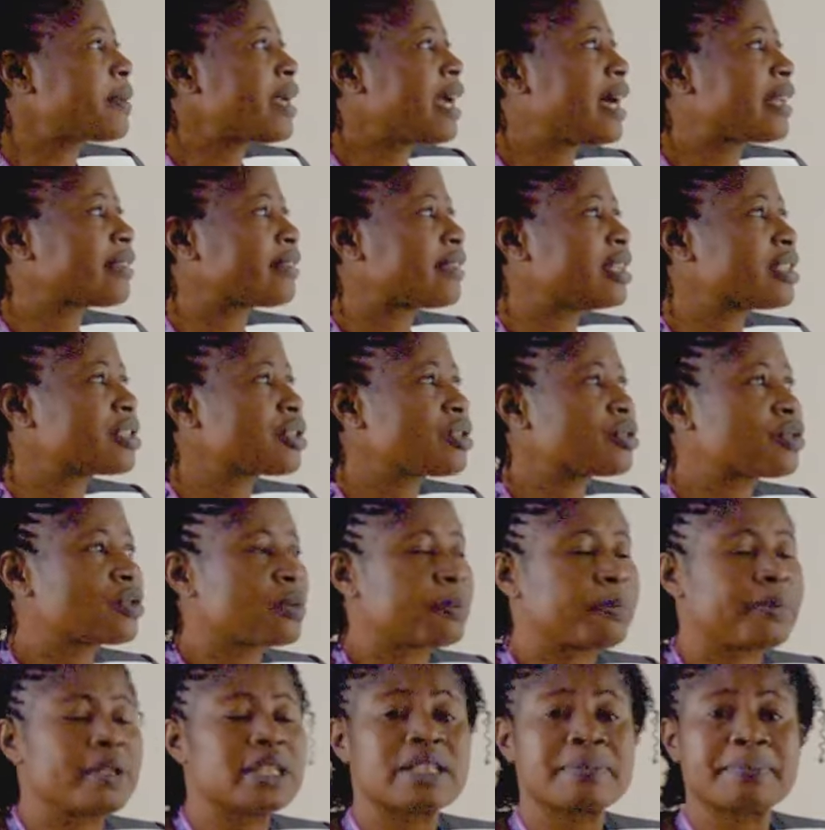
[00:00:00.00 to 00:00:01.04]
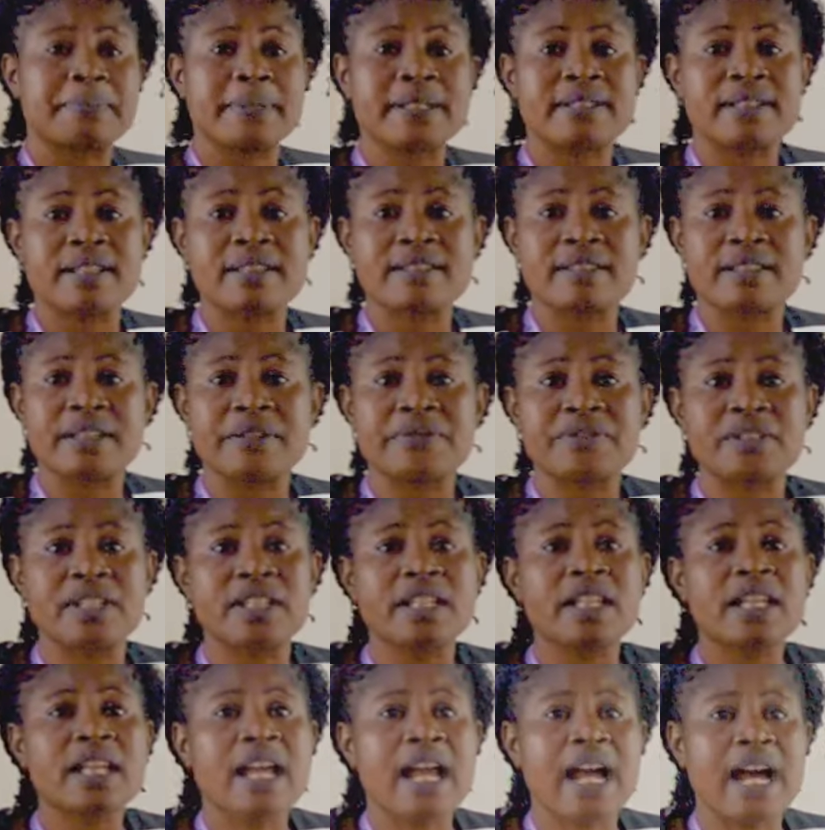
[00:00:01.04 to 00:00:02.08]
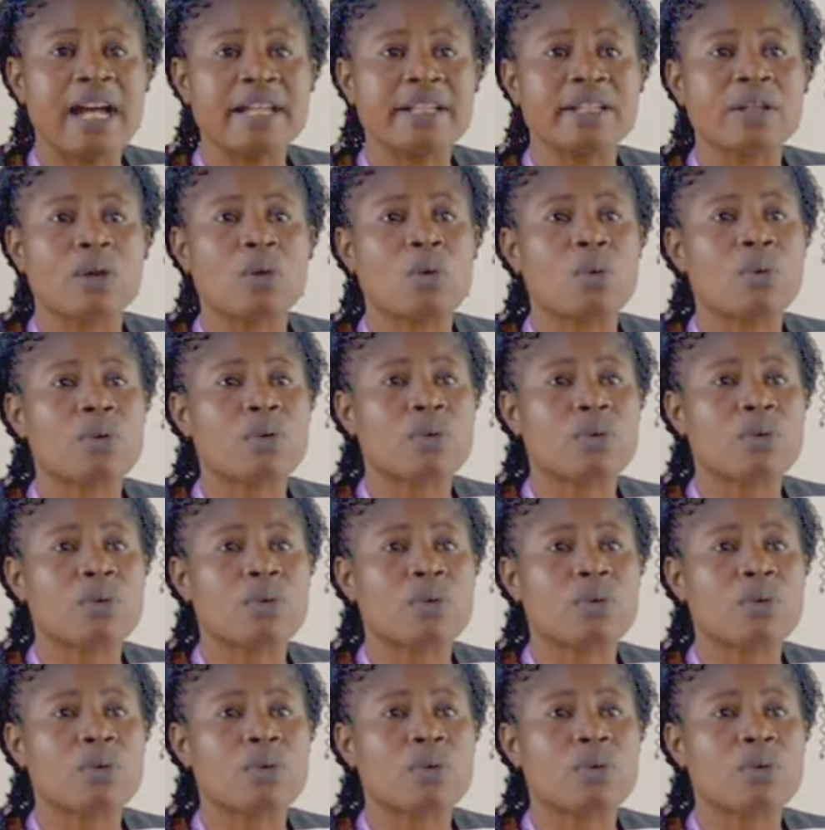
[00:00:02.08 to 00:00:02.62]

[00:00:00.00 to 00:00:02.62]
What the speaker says: pay attention to patient safety and